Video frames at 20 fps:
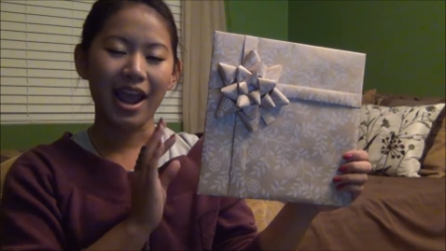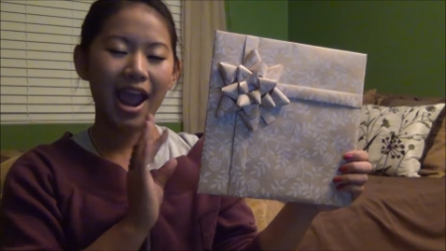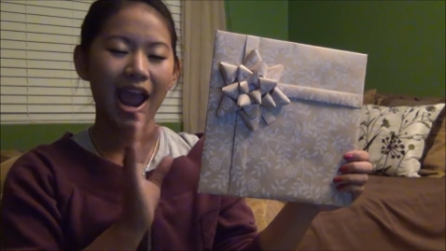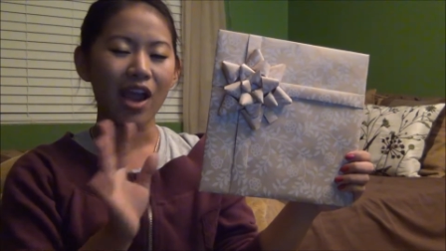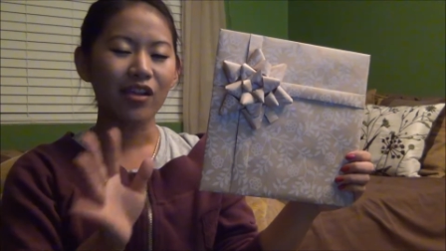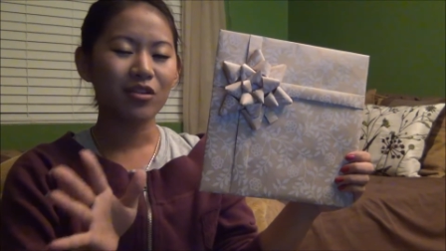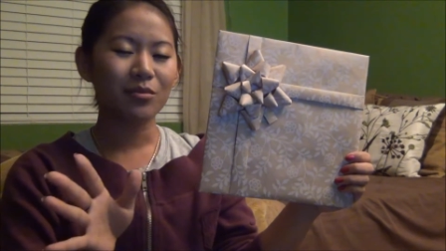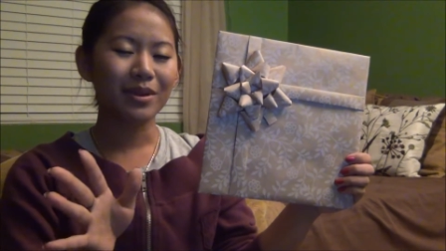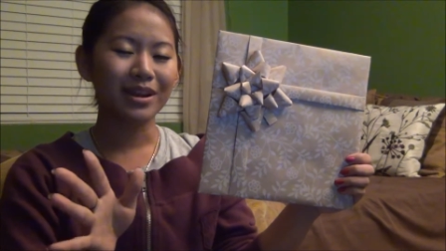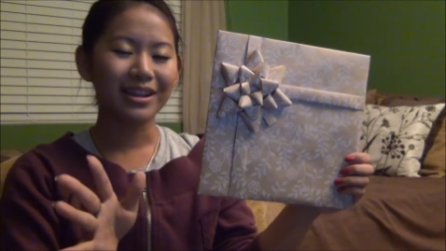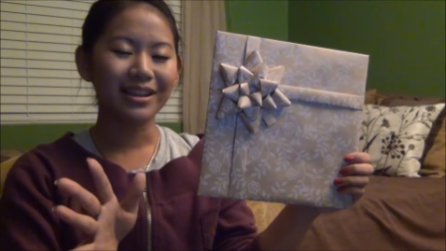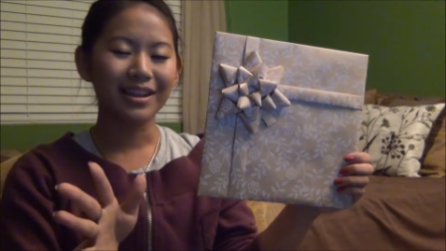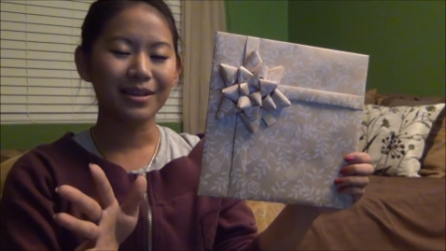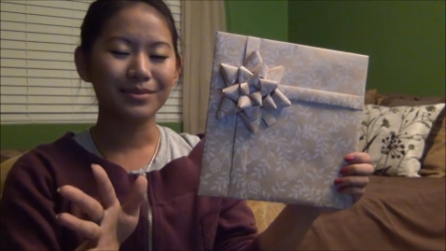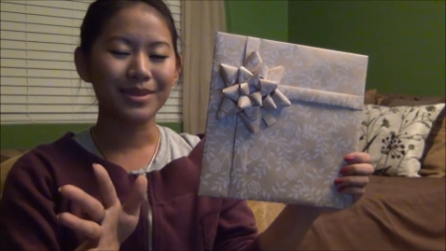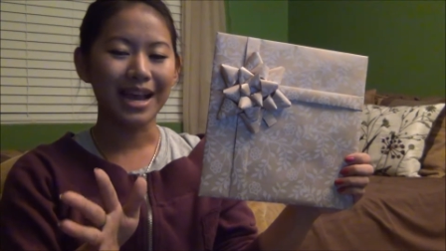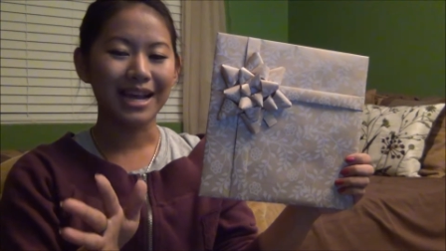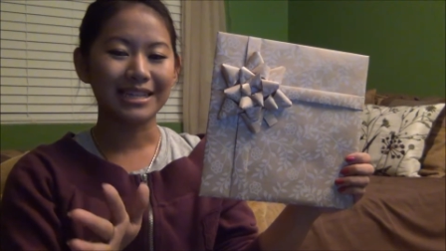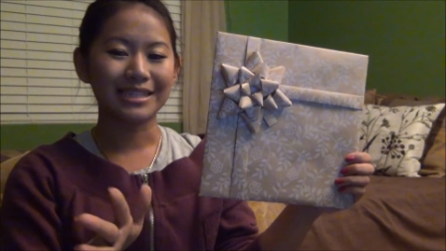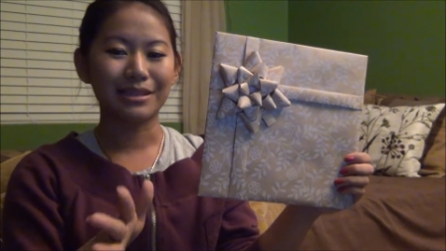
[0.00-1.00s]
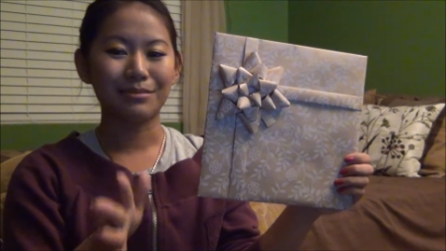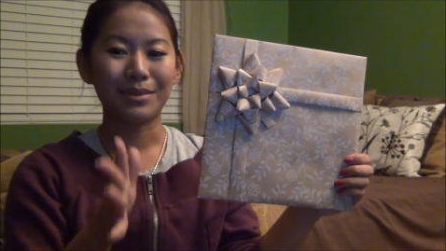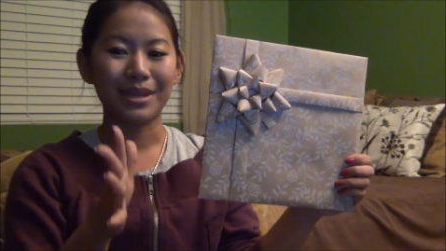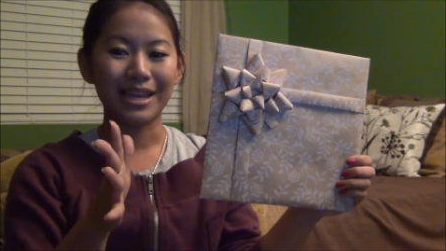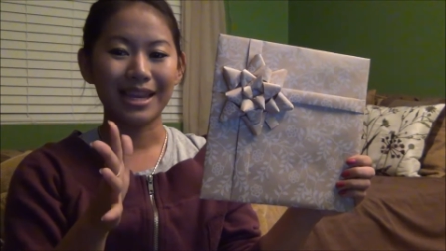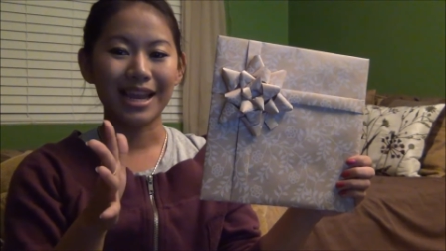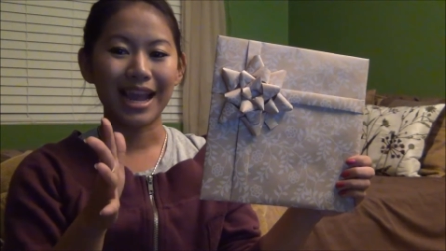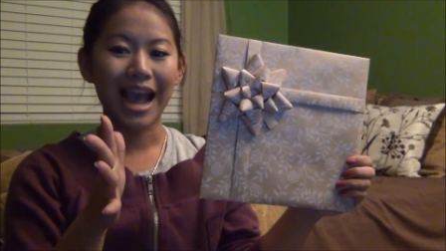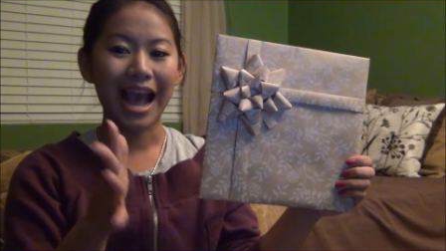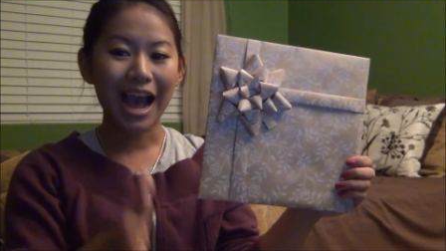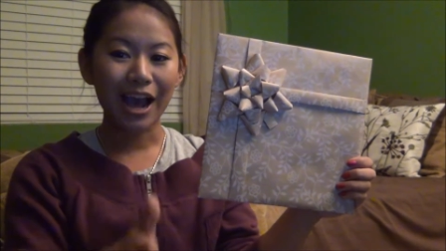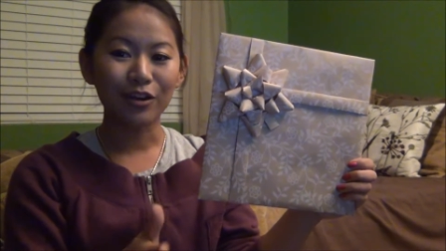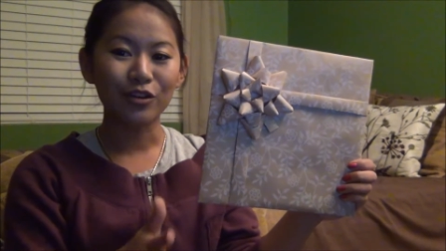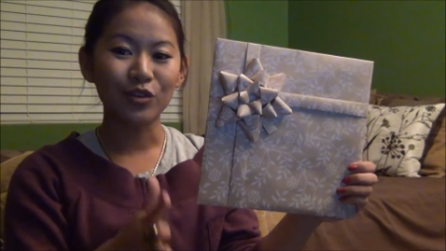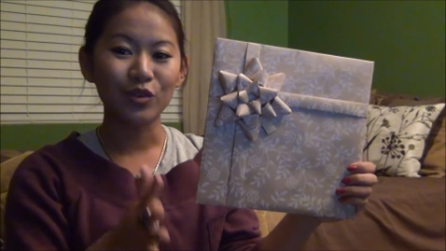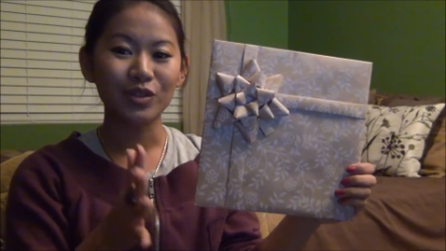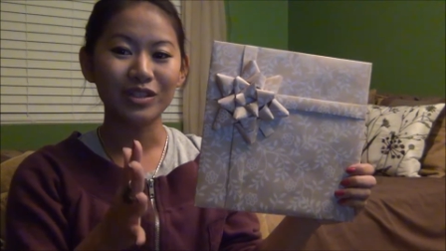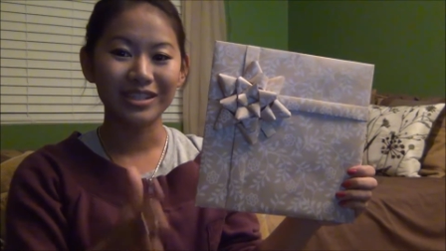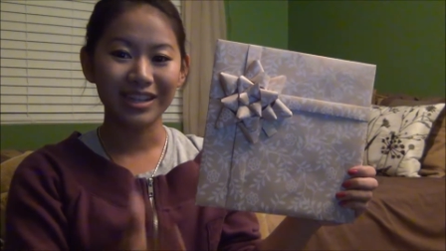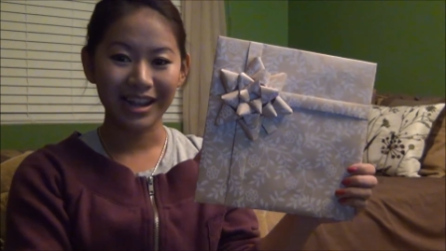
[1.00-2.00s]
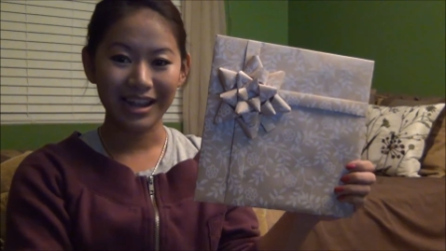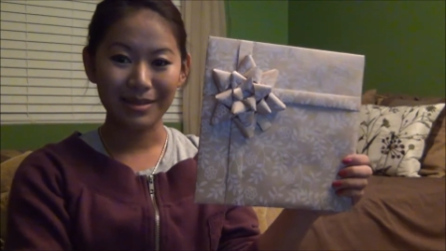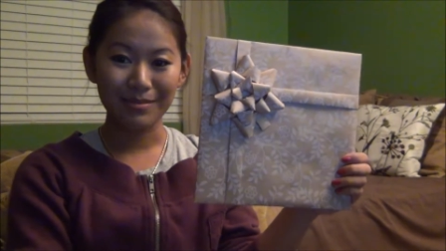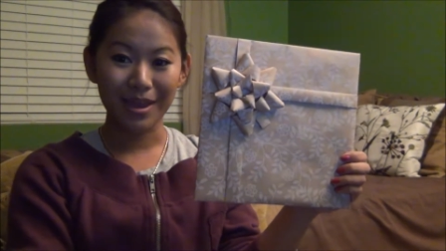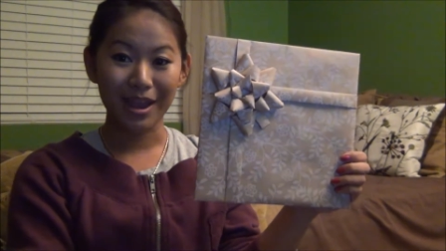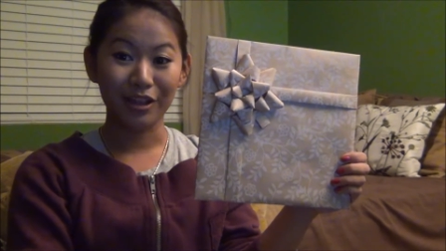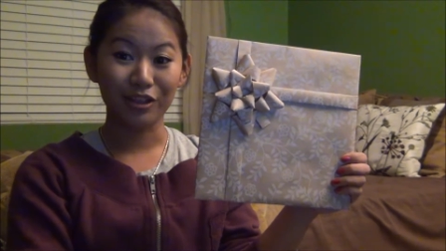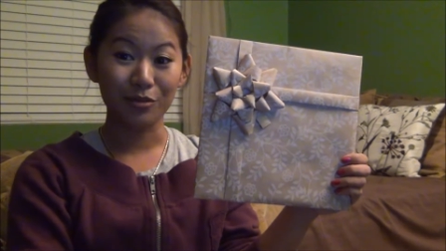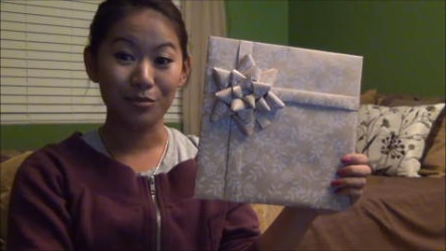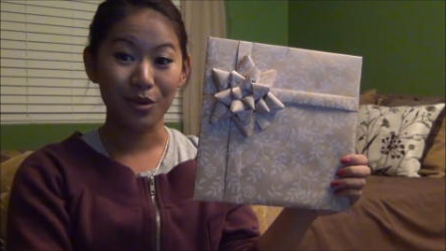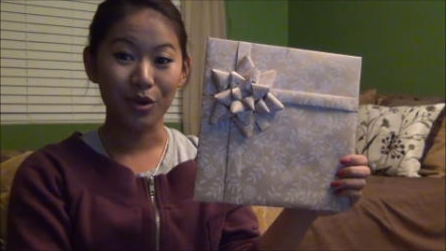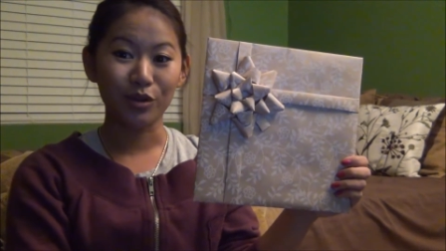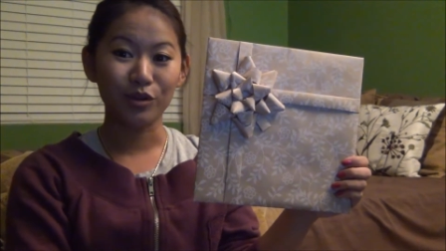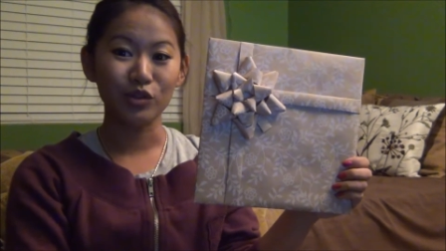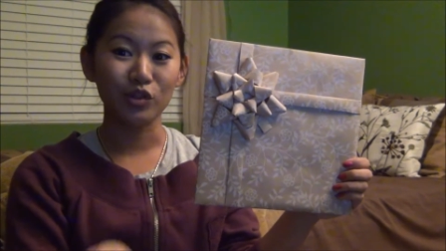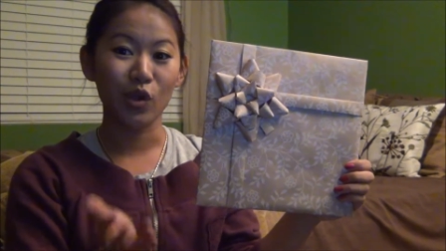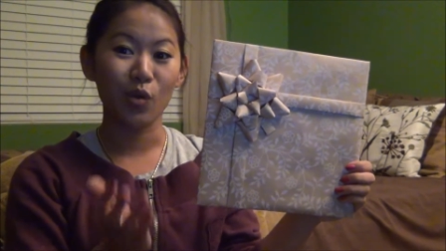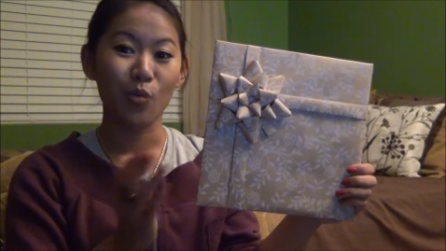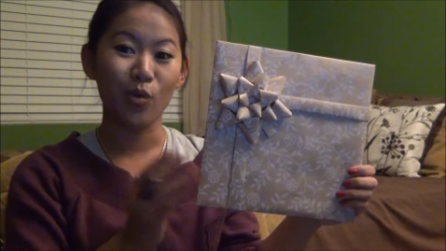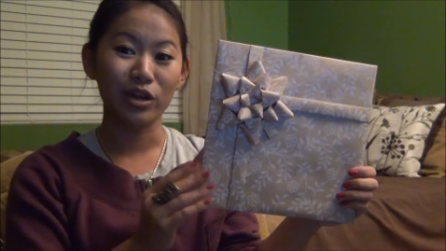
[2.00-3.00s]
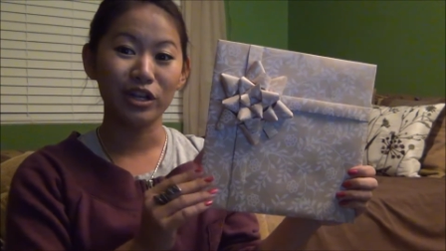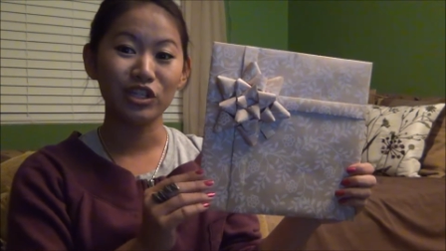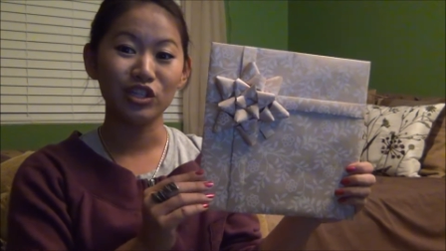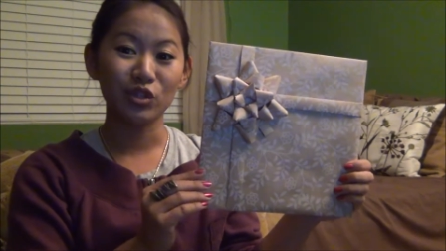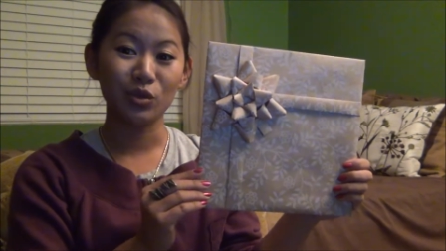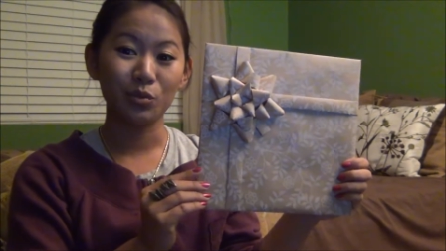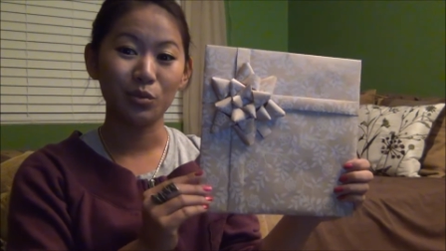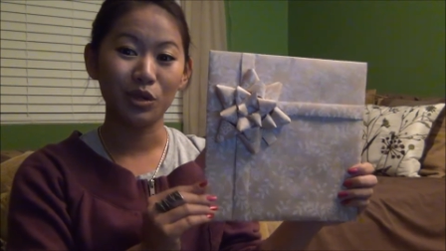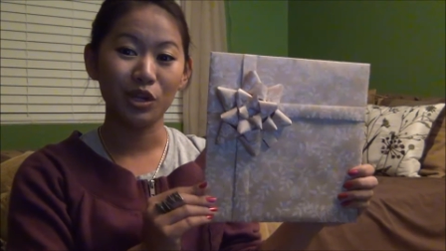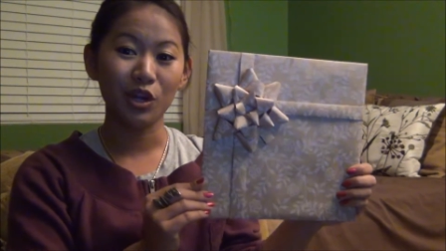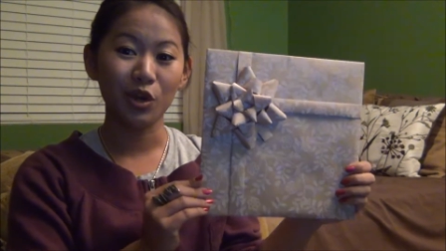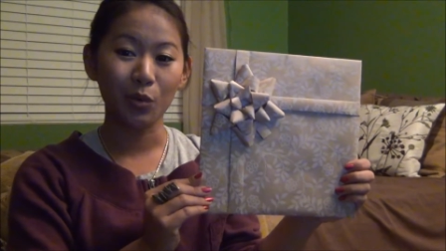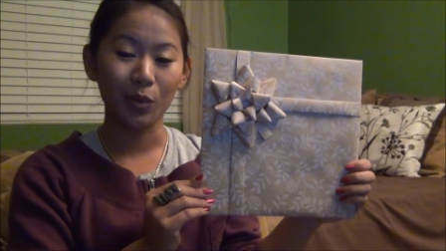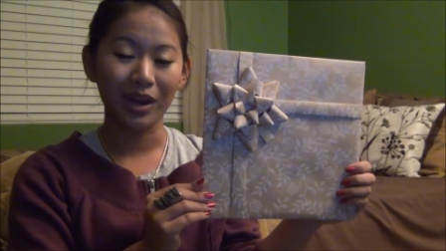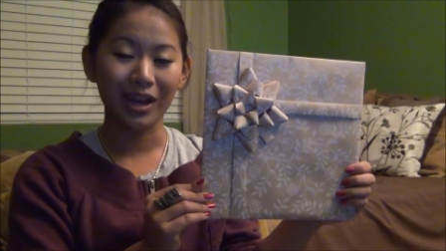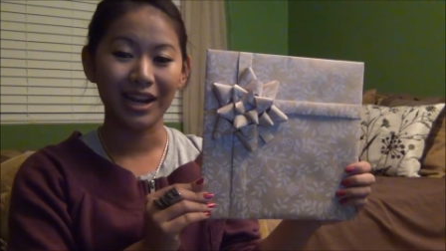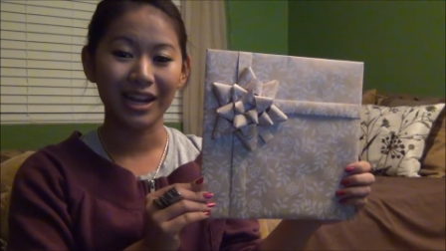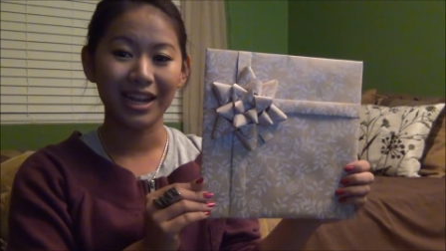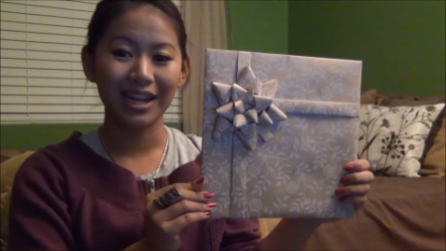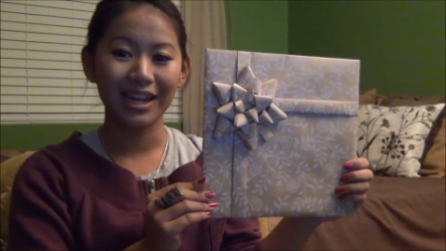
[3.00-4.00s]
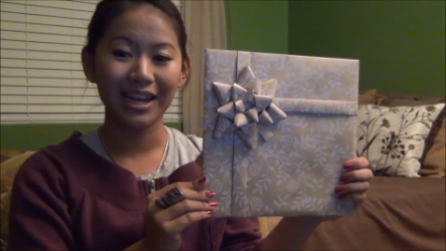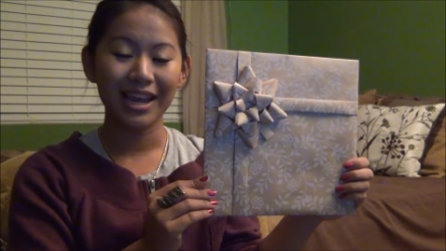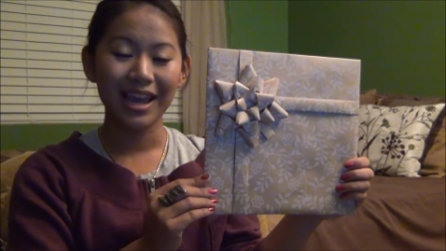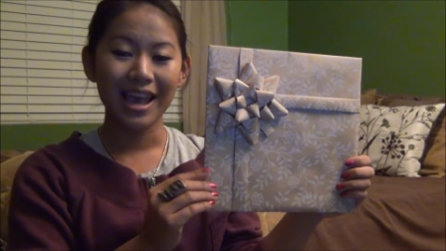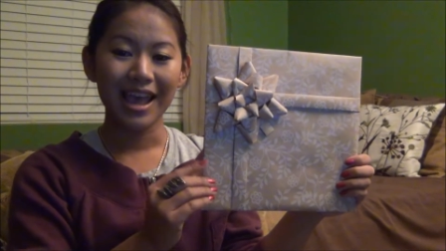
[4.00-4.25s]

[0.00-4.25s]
everybody kept asking me how did I make the bows. I wanted to recreate it